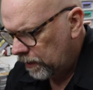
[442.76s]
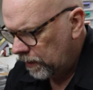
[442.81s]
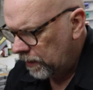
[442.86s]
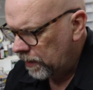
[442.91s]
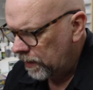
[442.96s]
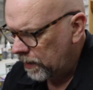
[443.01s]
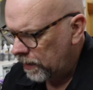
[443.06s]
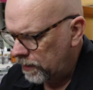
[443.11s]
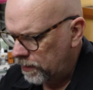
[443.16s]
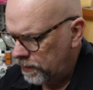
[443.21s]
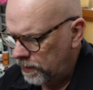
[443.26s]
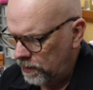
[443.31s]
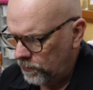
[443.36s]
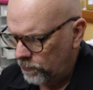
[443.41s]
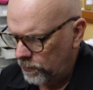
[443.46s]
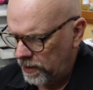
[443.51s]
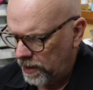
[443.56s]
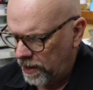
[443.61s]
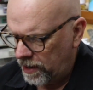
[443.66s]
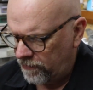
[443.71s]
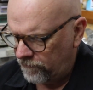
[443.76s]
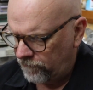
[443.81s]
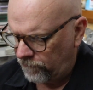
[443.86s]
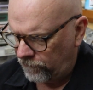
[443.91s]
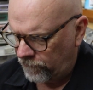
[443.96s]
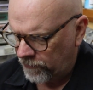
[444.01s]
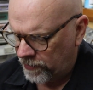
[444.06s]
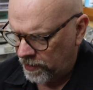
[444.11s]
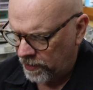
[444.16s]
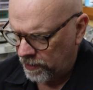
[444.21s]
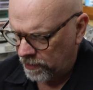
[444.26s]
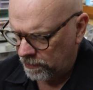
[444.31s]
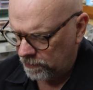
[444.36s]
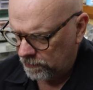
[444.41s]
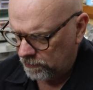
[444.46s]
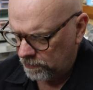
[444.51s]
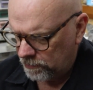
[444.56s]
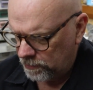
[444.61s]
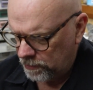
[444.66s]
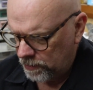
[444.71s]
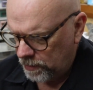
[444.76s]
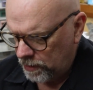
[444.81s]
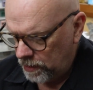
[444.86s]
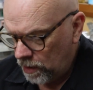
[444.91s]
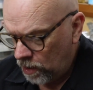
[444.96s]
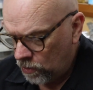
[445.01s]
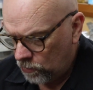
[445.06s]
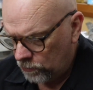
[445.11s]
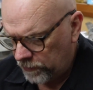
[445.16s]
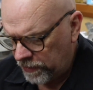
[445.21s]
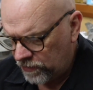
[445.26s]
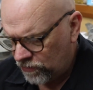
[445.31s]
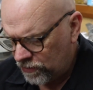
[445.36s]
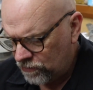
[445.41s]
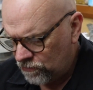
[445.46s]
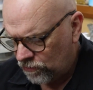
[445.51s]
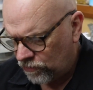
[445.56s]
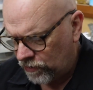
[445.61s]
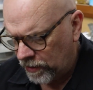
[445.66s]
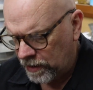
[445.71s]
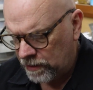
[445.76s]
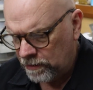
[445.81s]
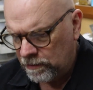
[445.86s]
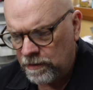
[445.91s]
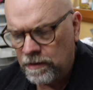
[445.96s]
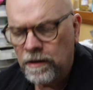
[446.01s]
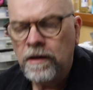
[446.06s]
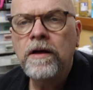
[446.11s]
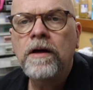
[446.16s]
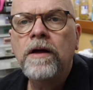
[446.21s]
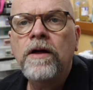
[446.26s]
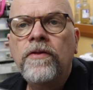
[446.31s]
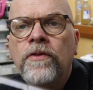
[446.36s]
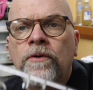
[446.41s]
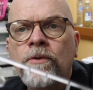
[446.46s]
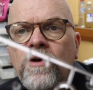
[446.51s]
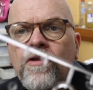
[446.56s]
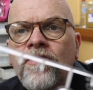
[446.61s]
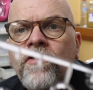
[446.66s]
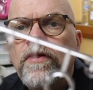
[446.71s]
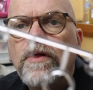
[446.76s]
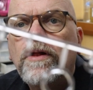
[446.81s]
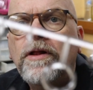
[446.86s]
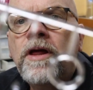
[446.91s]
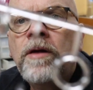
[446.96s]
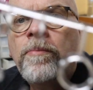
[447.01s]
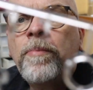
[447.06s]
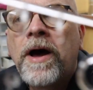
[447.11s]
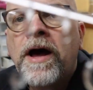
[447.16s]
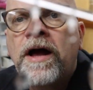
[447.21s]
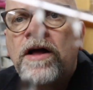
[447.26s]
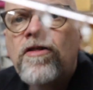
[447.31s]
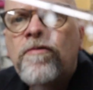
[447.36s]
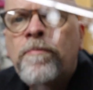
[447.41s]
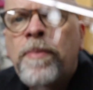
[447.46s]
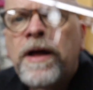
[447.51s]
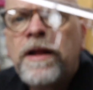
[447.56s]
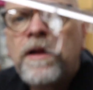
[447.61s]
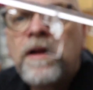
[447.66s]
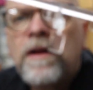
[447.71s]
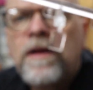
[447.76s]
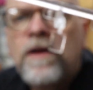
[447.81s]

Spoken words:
And here we have, oh, that's interesting, the rest of the clear parts, but